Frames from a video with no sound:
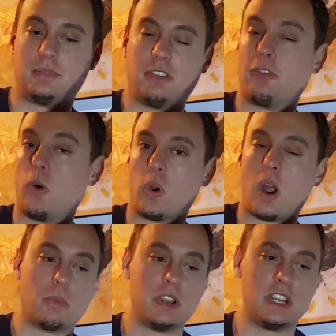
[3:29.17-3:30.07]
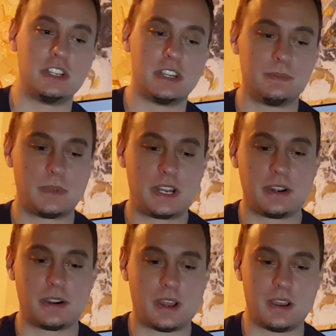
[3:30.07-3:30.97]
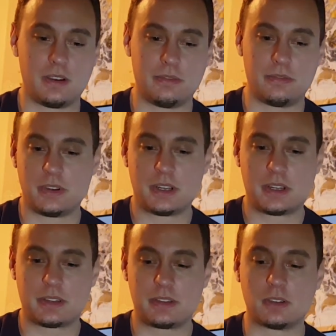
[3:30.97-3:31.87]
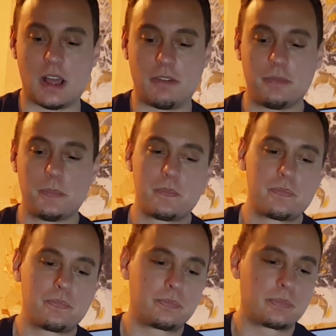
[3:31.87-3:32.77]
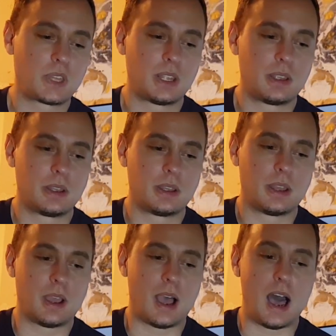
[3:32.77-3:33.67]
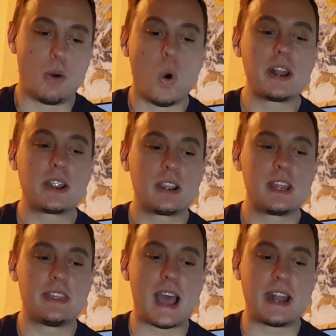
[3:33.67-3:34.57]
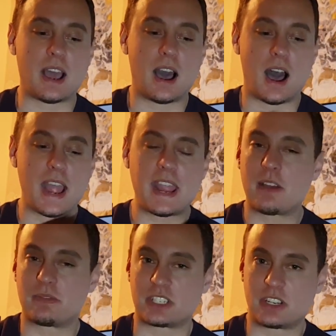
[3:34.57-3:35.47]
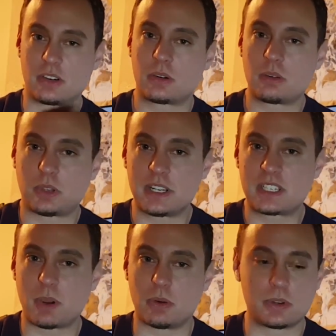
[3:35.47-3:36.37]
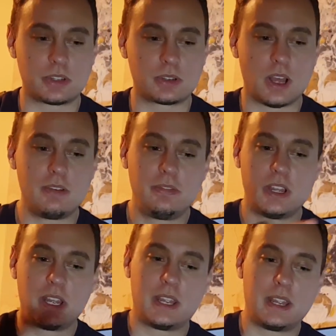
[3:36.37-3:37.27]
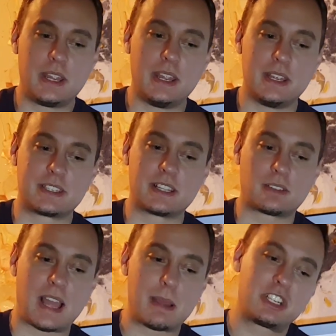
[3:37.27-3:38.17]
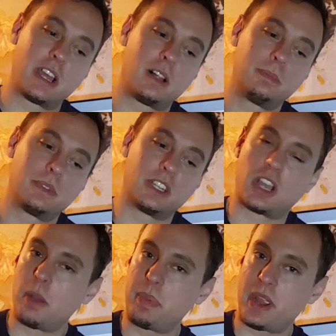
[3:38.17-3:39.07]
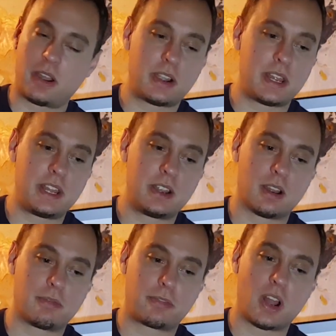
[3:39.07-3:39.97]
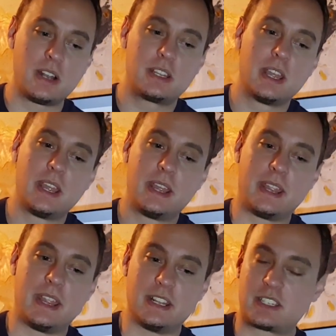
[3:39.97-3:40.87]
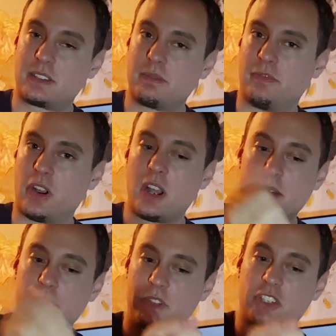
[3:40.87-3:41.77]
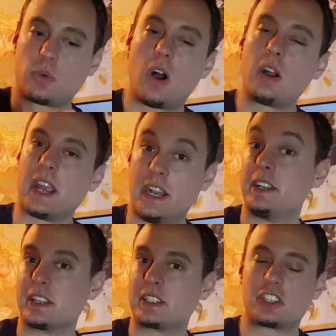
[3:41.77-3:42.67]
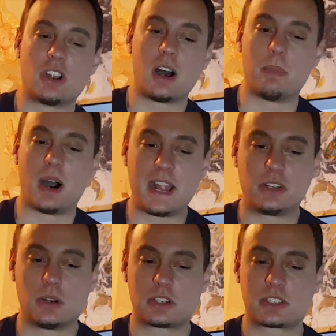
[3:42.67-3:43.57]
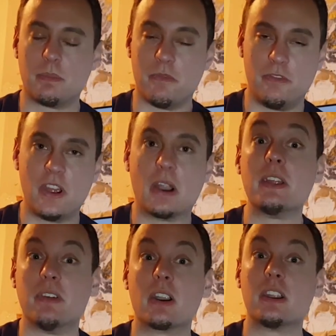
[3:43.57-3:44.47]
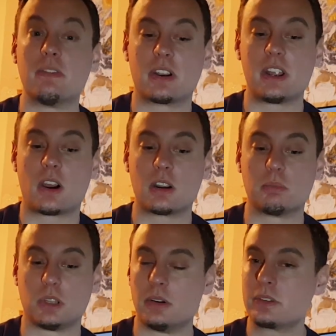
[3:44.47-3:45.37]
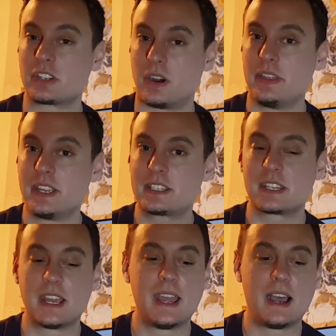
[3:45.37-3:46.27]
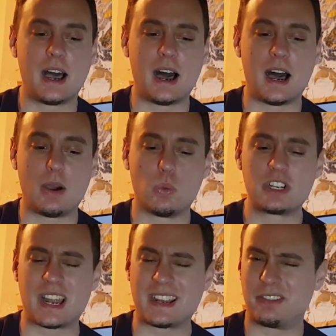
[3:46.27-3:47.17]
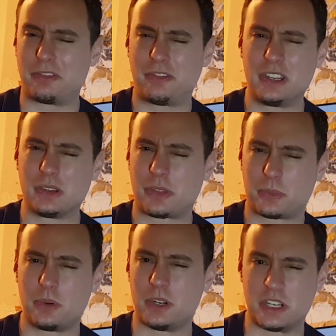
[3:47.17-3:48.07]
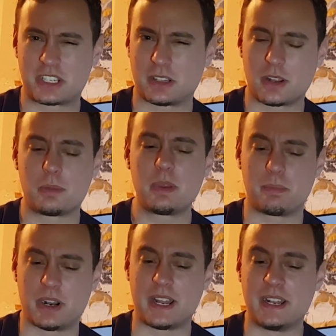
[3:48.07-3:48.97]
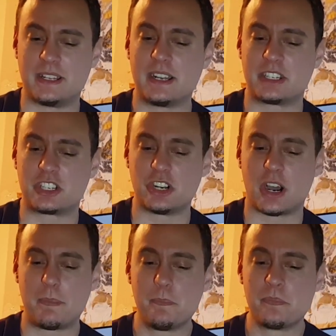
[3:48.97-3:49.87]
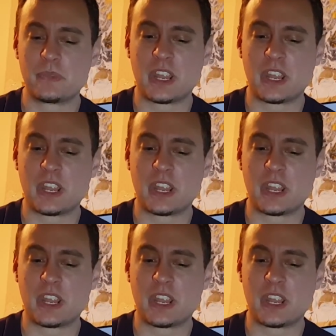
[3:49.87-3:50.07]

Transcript: the forearm region here of the glove. One area that I have zero complaints about with the glove is the clamshell, the cup area here up front. It's very strong and it does its job. I took some very, very, very hard blows on this, which I could feel through it just a little bit, but it did its job.